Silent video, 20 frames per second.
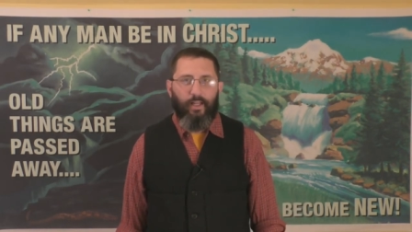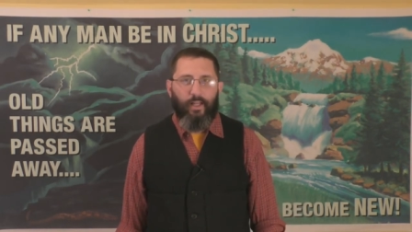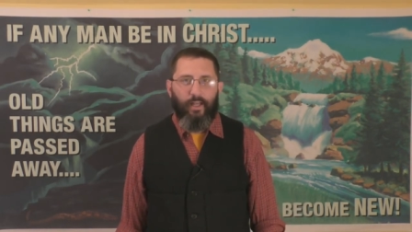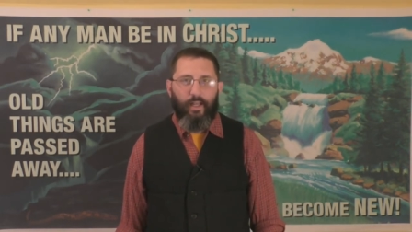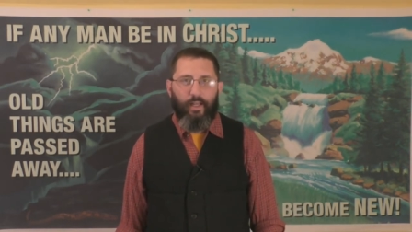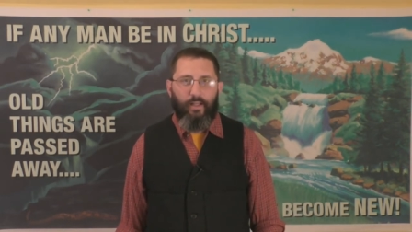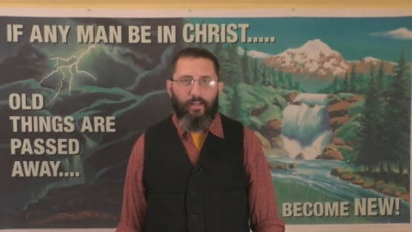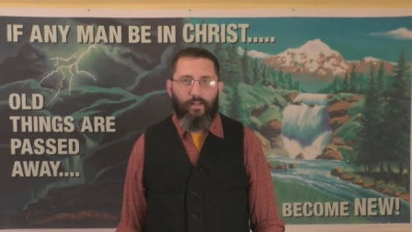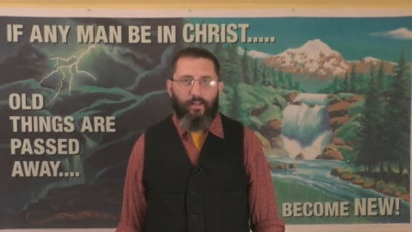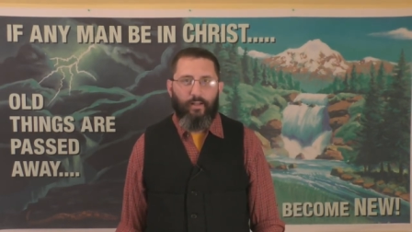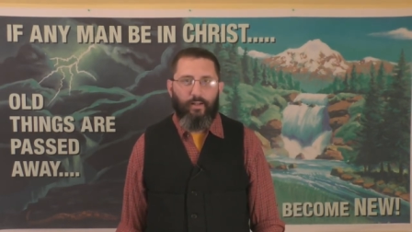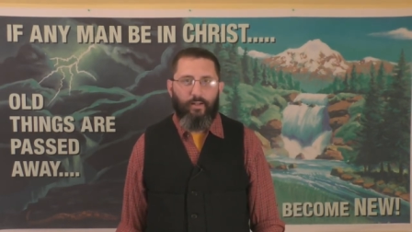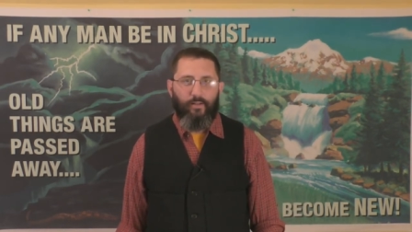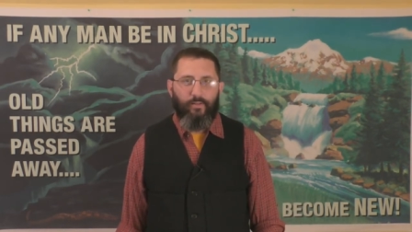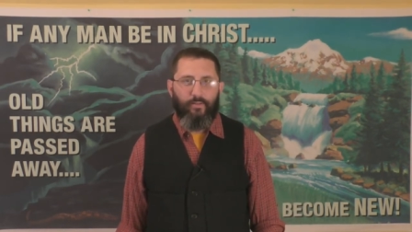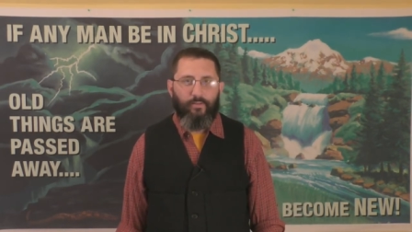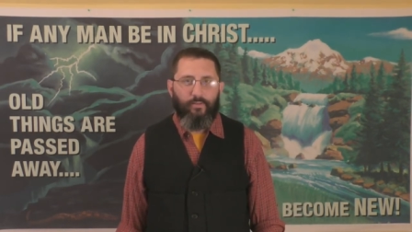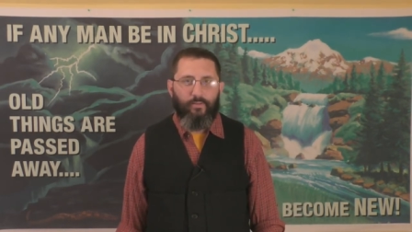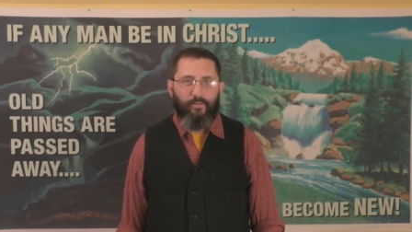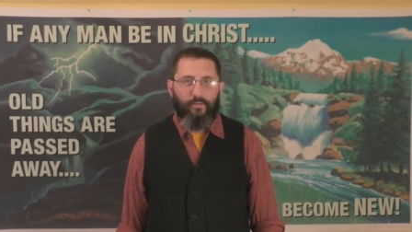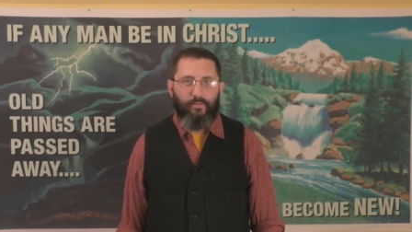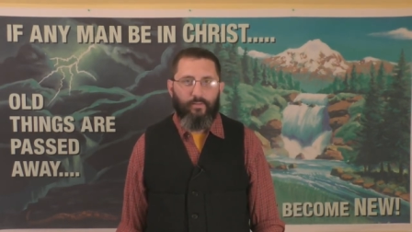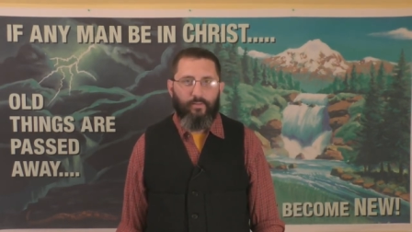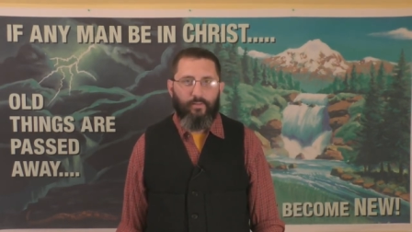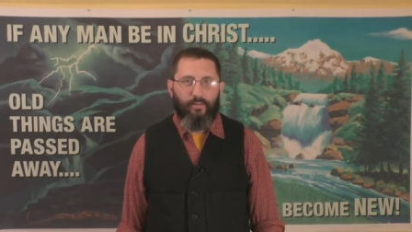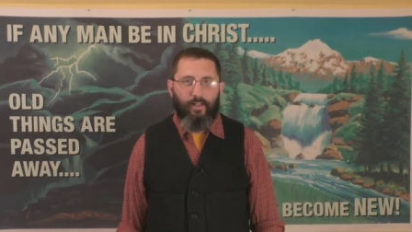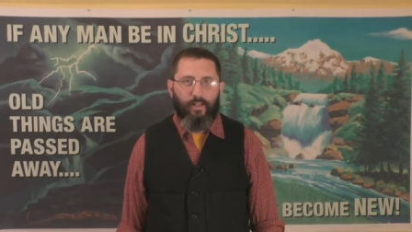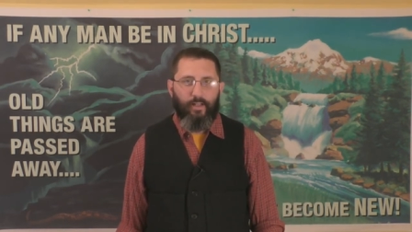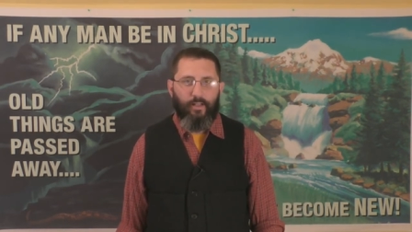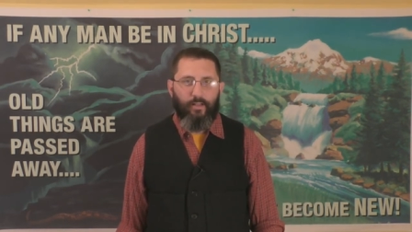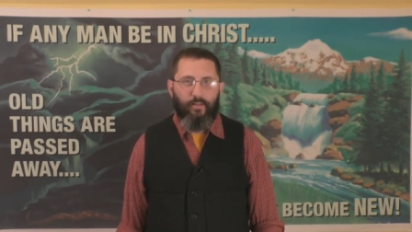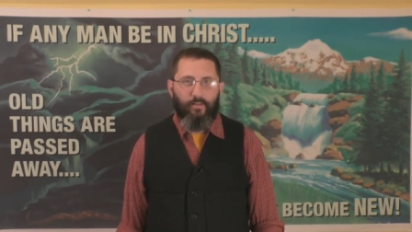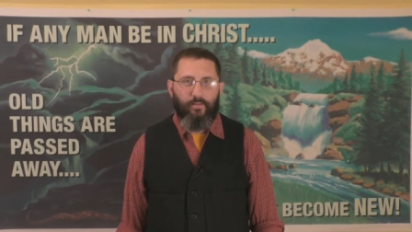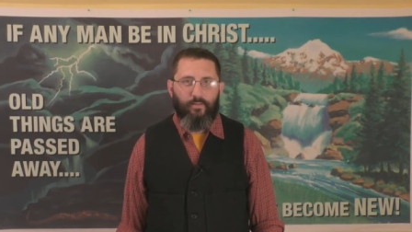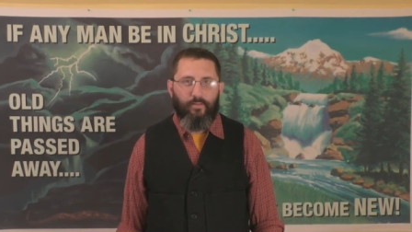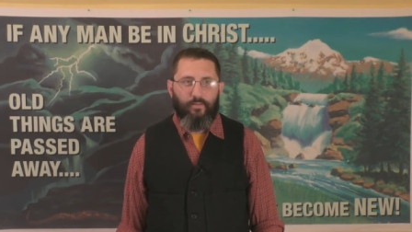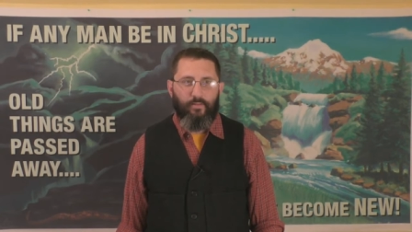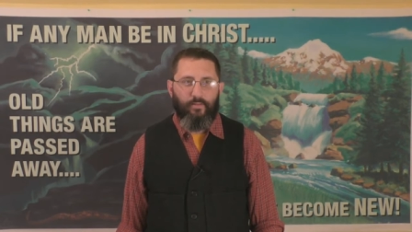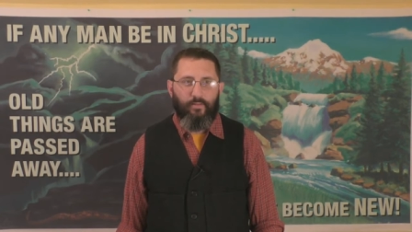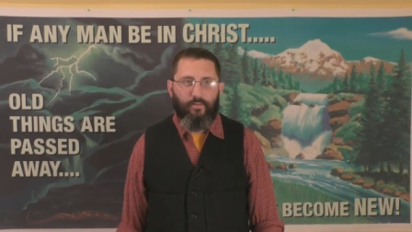and uh, kind of
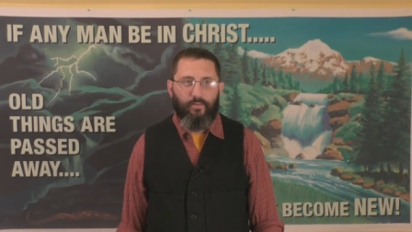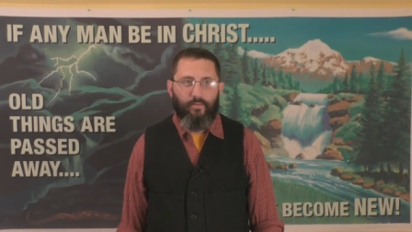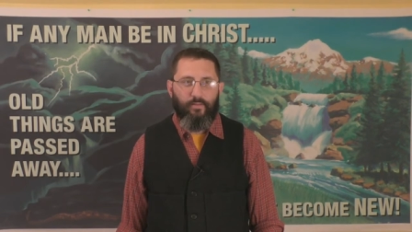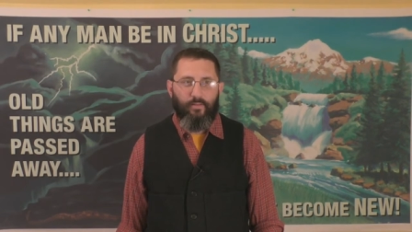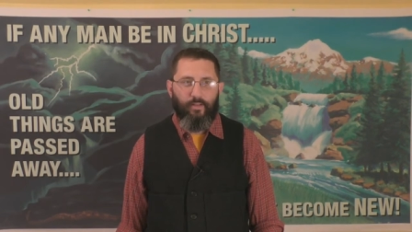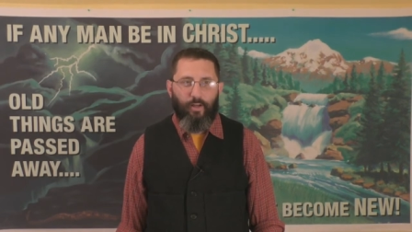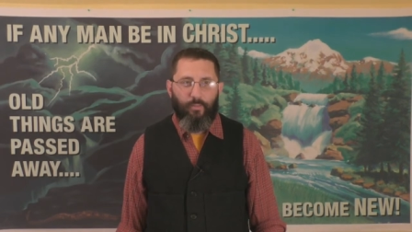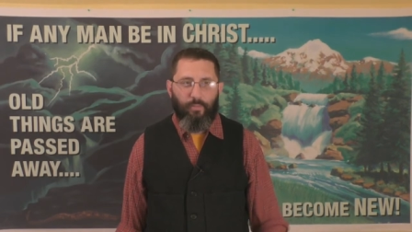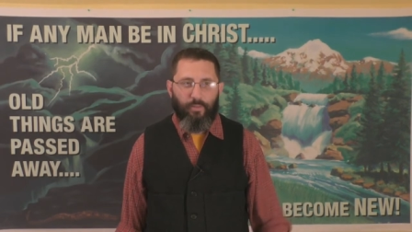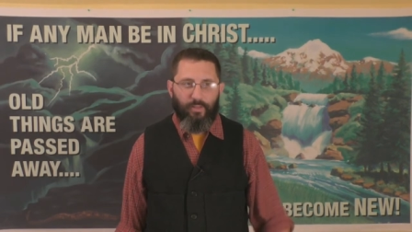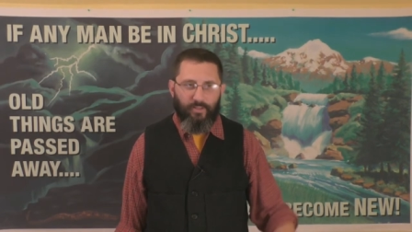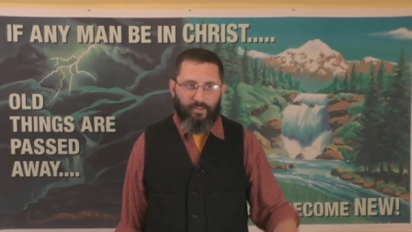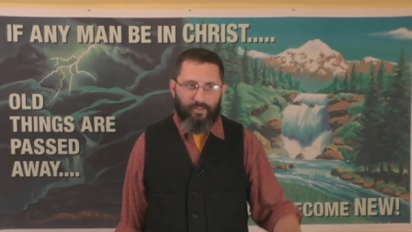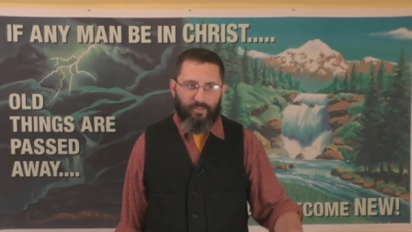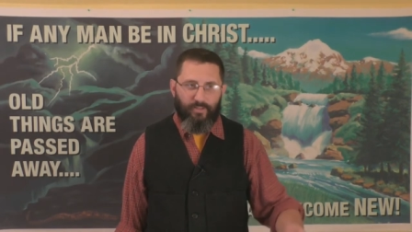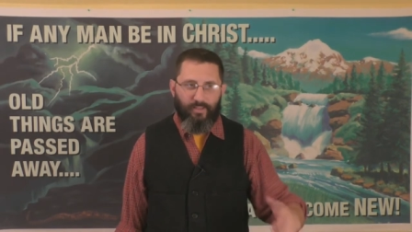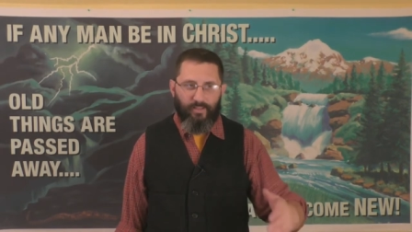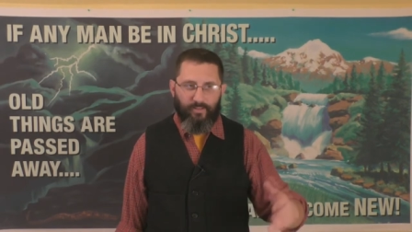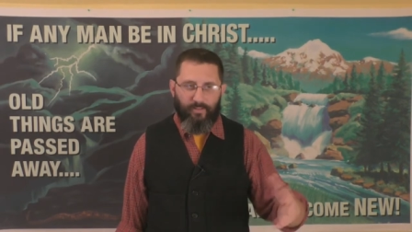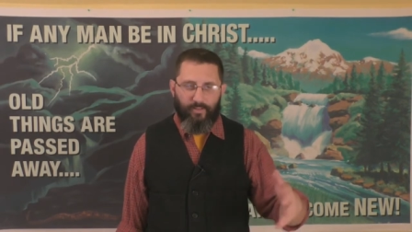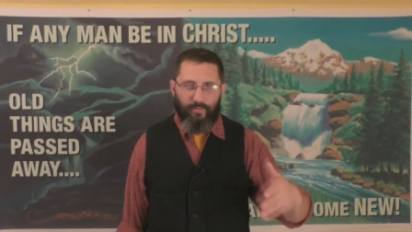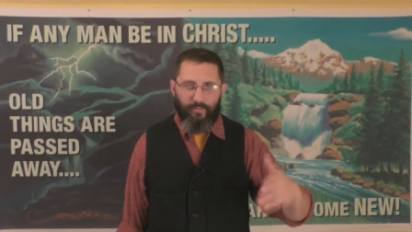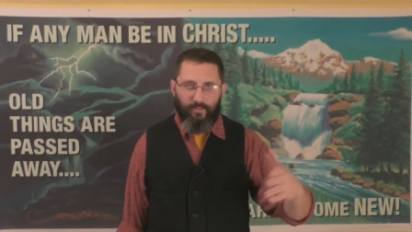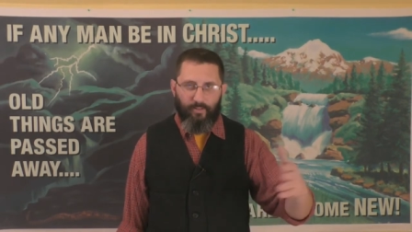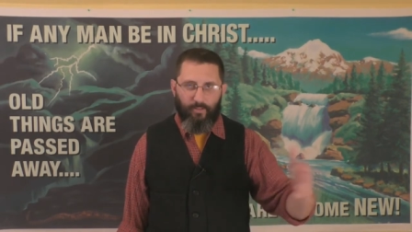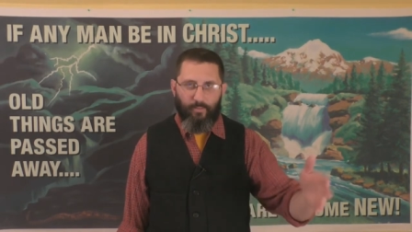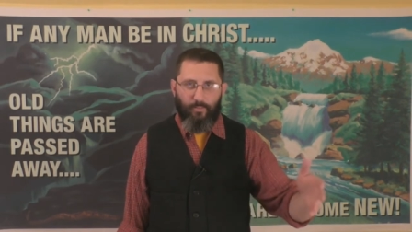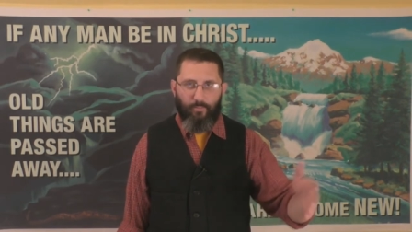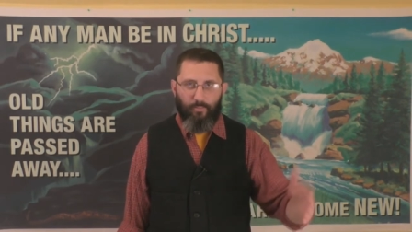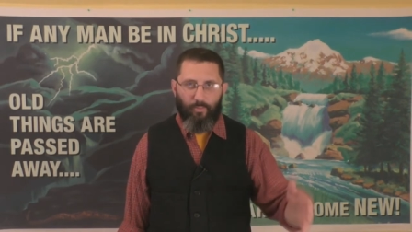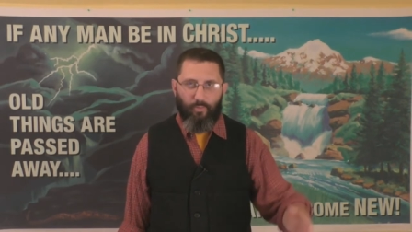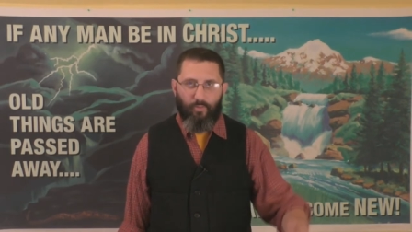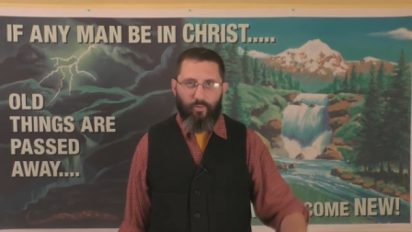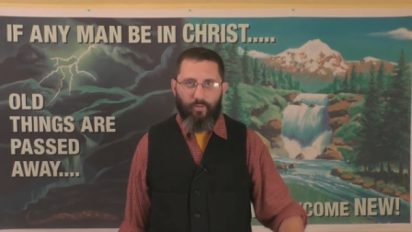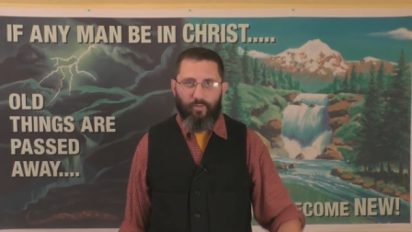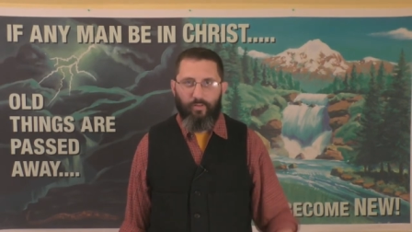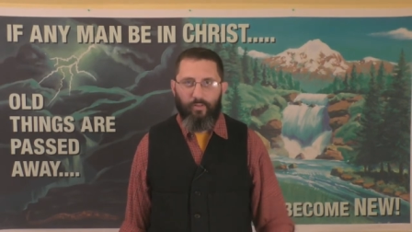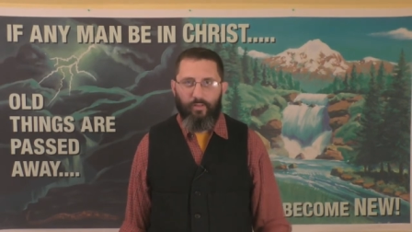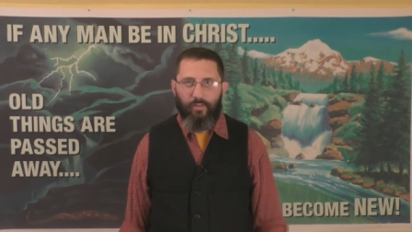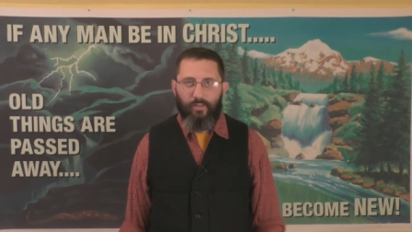help you to see things a little bit
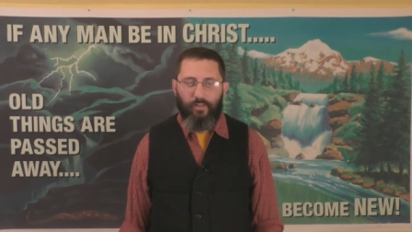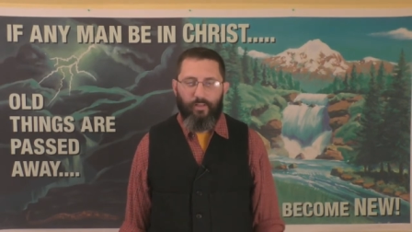more,